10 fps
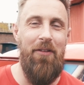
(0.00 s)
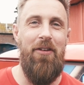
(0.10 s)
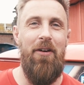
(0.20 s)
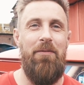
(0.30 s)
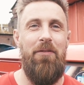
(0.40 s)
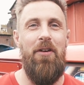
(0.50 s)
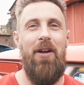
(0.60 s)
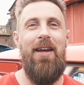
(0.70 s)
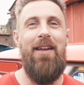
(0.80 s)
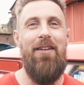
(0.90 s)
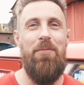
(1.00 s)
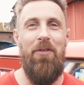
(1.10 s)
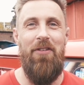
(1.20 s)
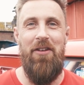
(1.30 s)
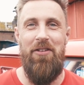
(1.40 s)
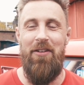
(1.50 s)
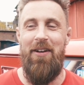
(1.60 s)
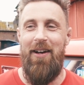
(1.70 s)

to, to lead his procession.